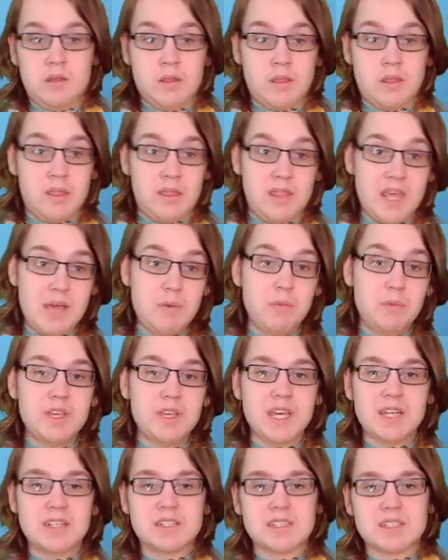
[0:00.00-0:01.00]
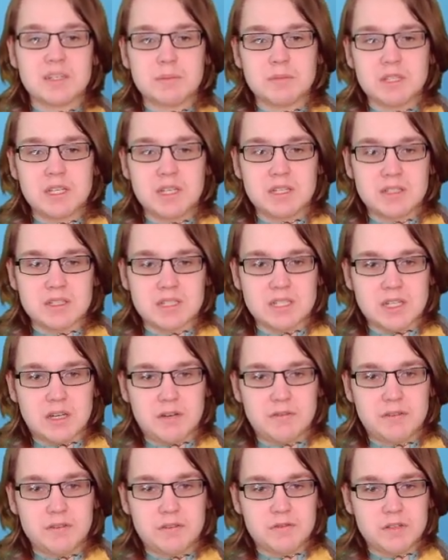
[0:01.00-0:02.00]
Then we get to some of the other
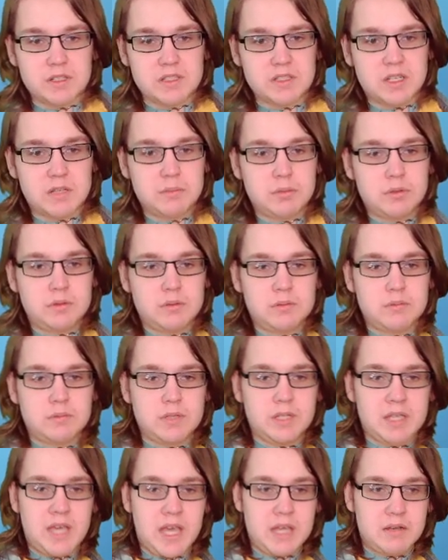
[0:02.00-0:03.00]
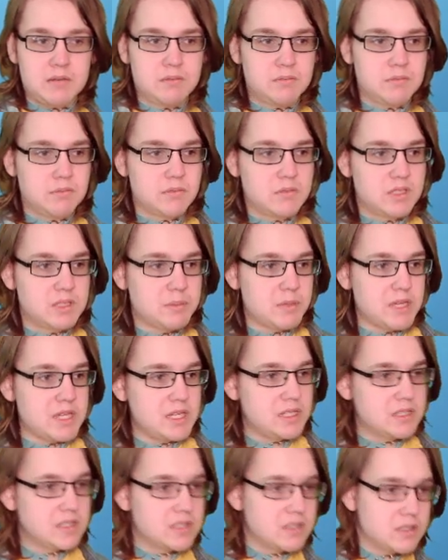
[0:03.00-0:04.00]
stuff. For example, again,
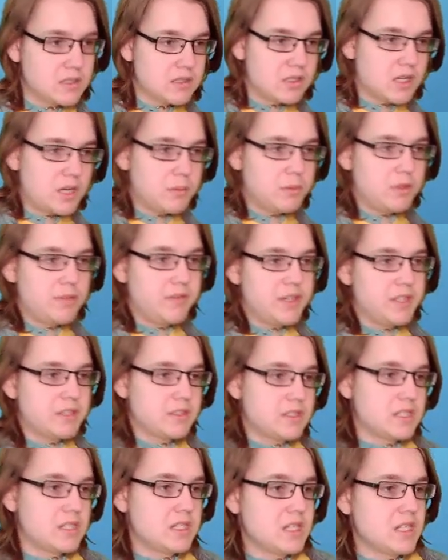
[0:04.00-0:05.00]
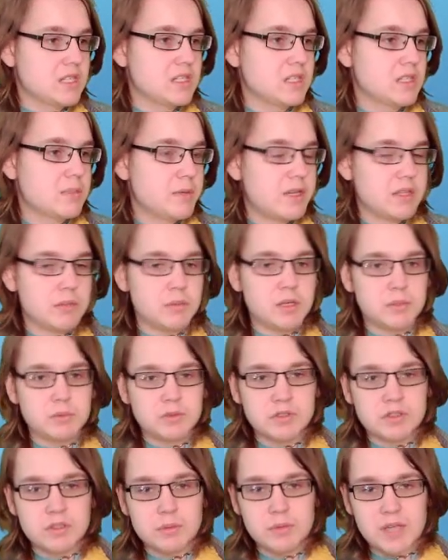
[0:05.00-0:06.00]
speeds and a couple of other statistics about the
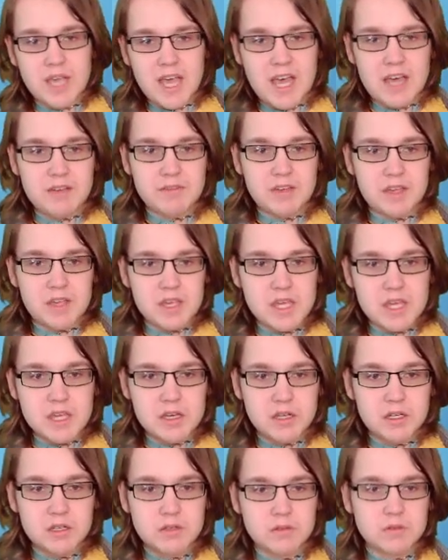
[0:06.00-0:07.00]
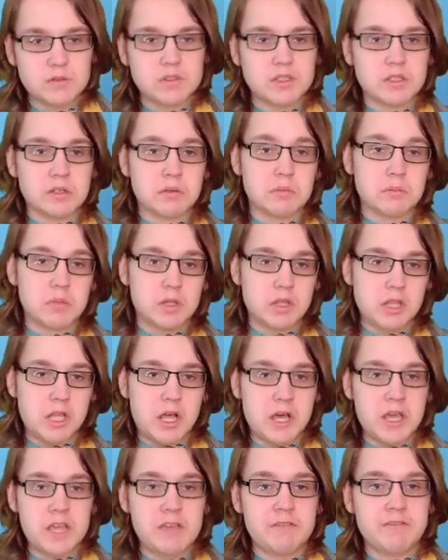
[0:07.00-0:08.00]
bubbles that we have here. So
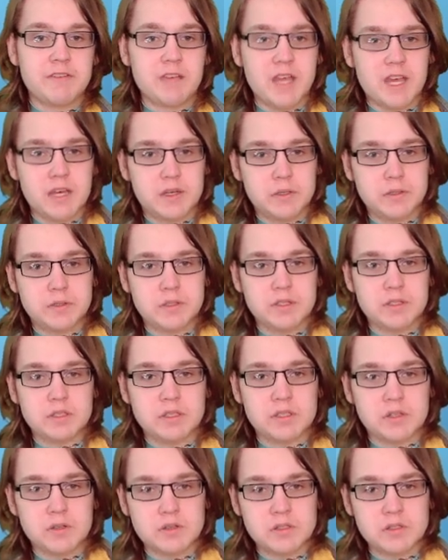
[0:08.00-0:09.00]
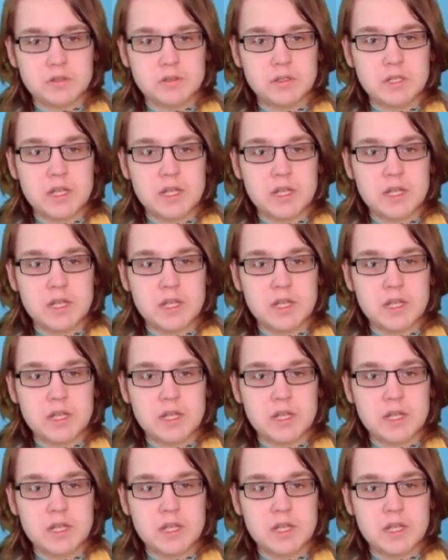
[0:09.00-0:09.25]
life, health, and total,